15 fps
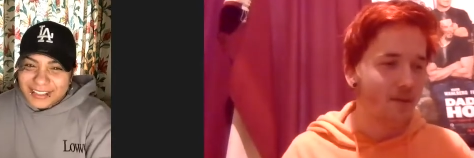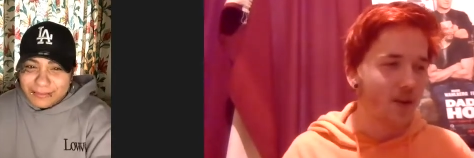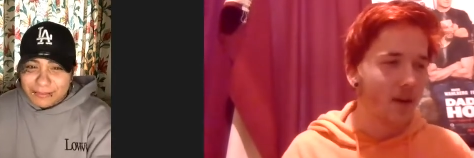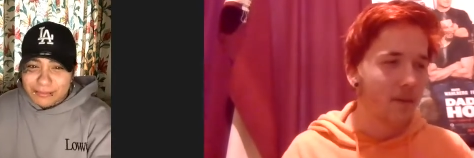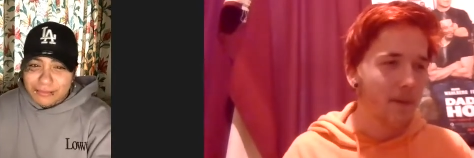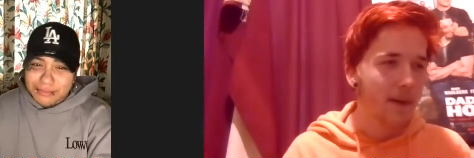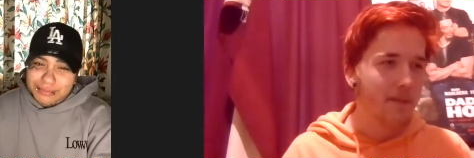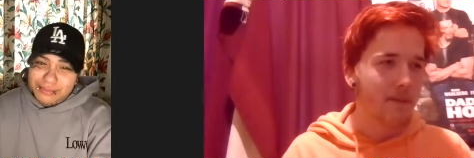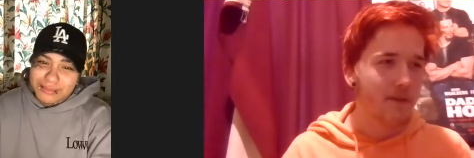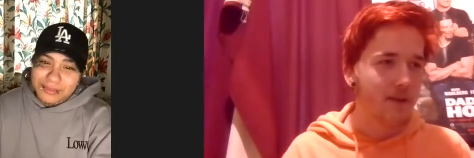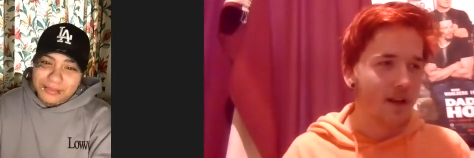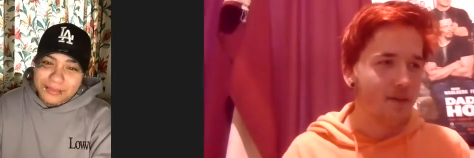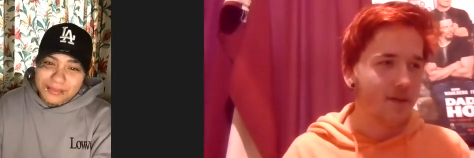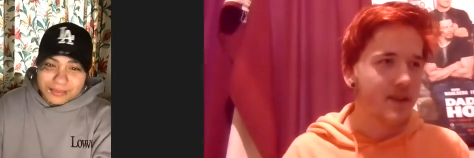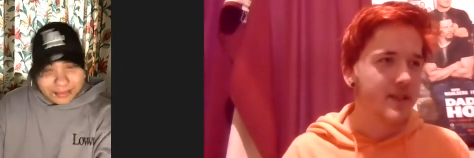Speaker 1: a few people
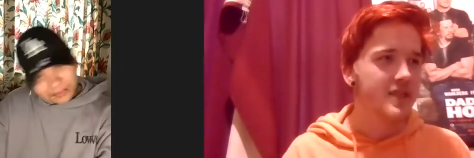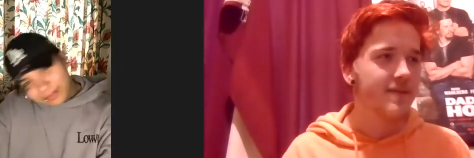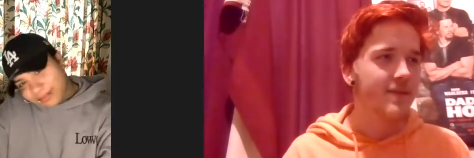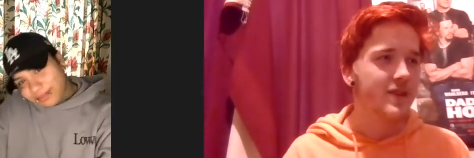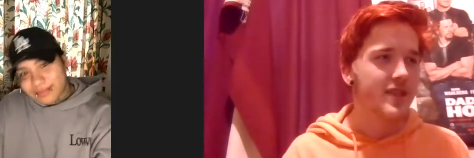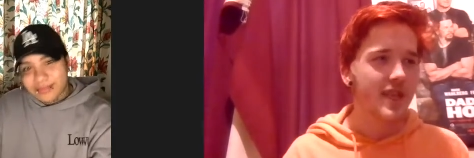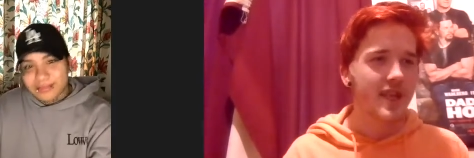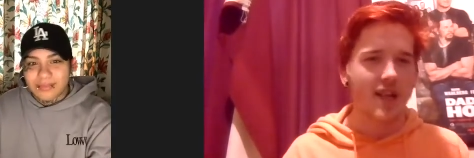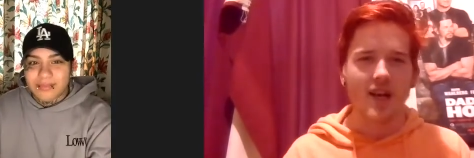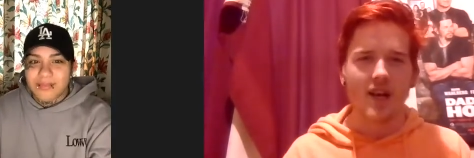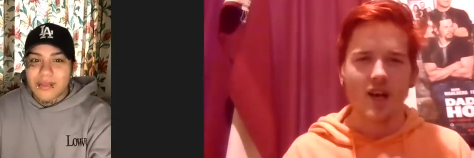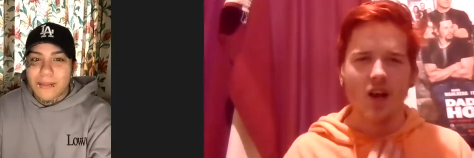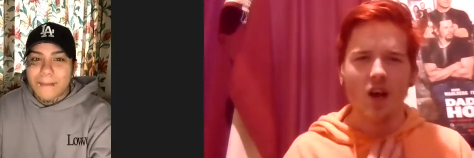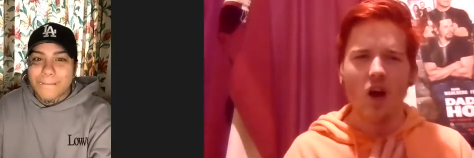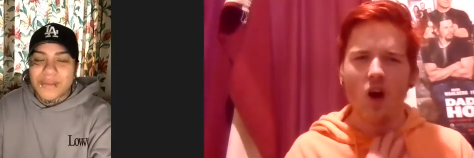that I've interviewed saying like,
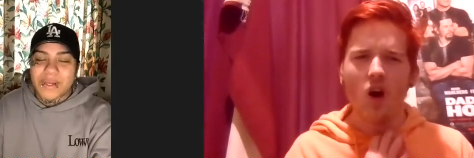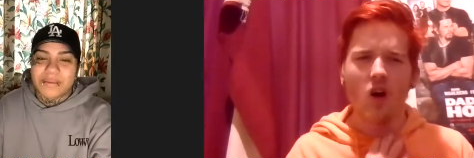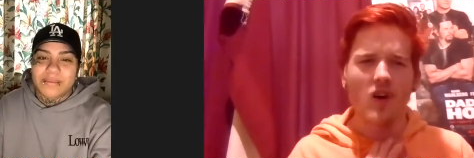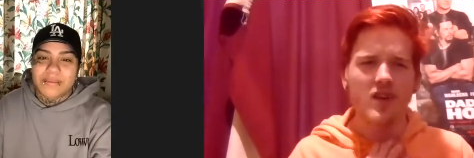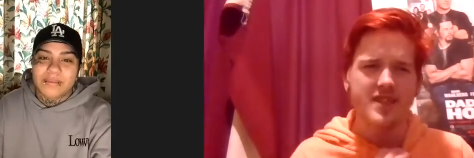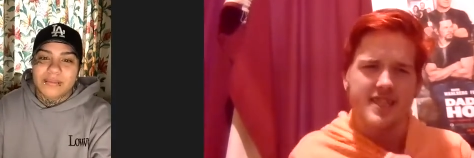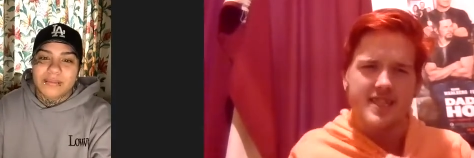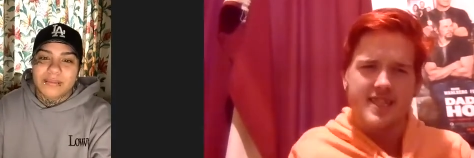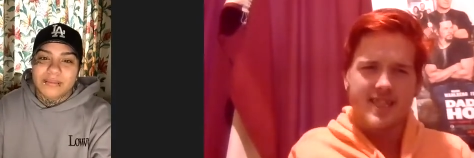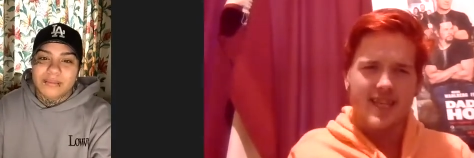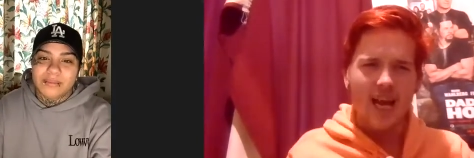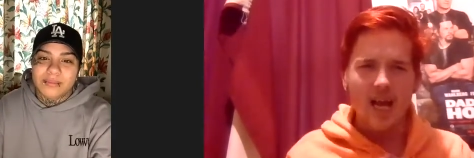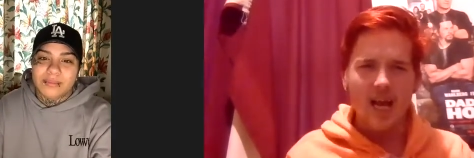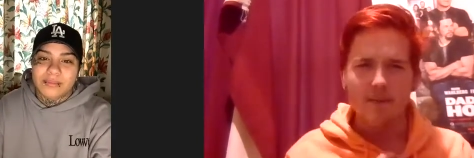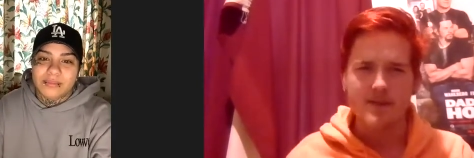oh, it's a
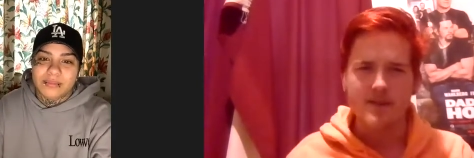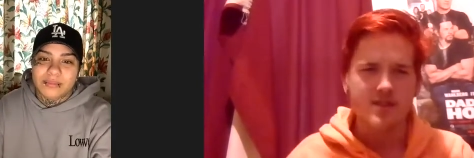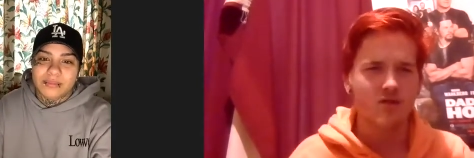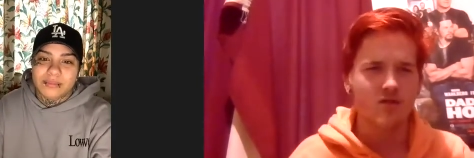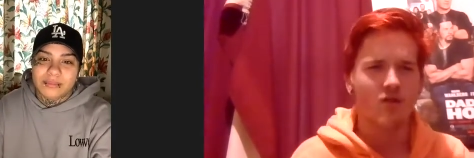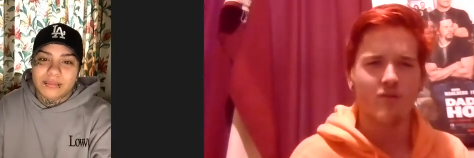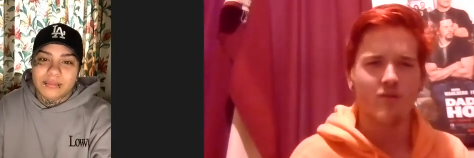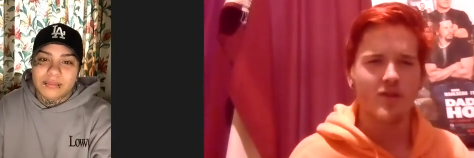scam, it's not